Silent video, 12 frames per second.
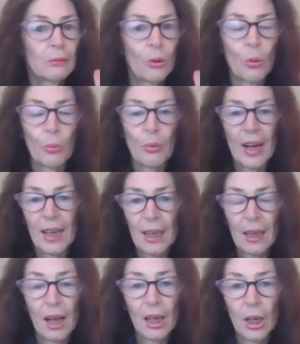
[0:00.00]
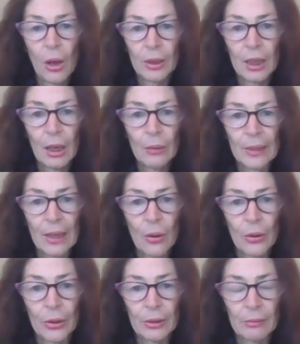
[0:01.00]
already, a lot going
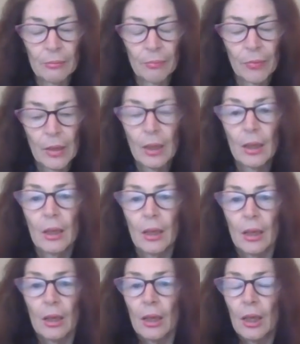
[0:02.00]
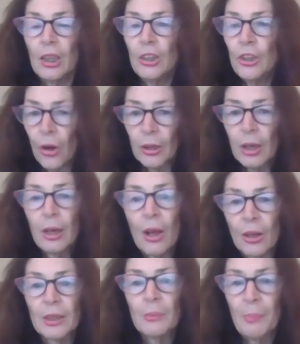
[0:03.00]
on. Not a
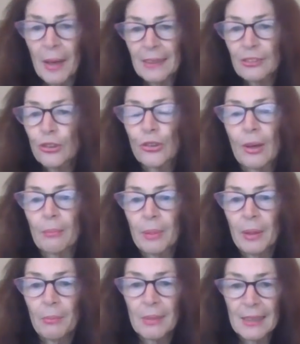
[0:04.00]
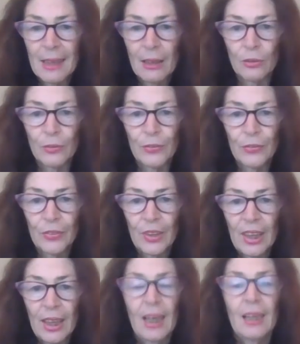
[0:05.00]
lot about Trump himself.
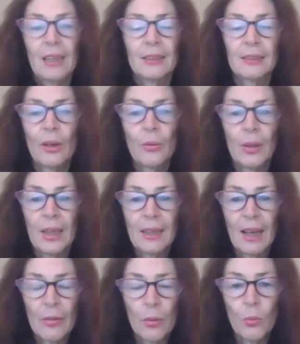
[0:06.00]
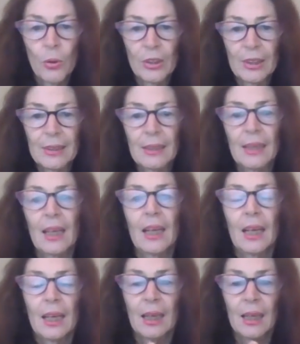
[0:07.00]
So, in other words,
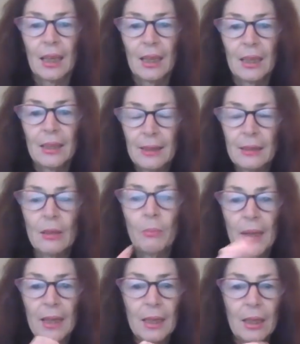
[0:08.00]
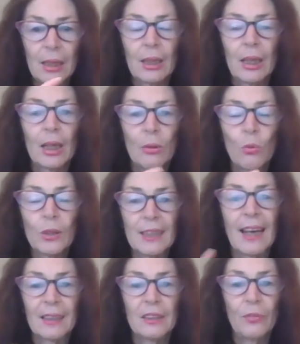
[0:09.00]
this will be, what's
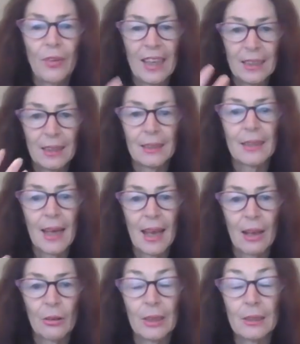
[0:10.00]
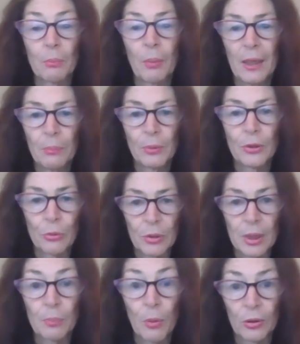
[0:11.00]
activated now is people's
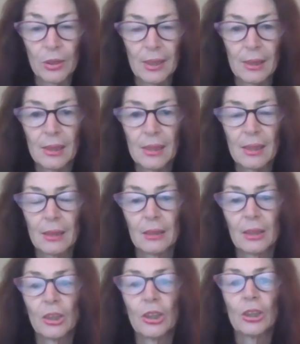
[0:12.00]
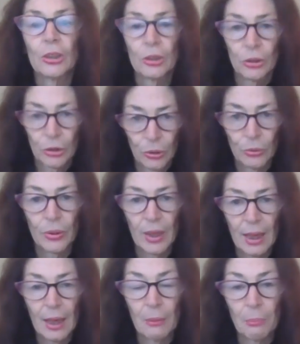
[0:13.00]
responses to
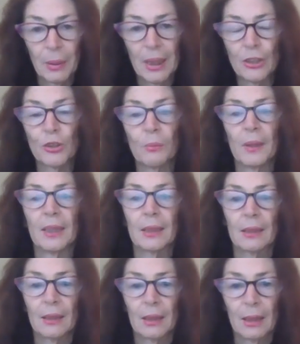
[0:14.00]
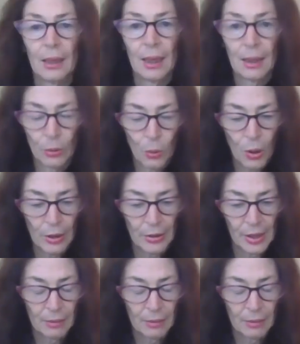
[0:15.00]
the impeachment inquiry.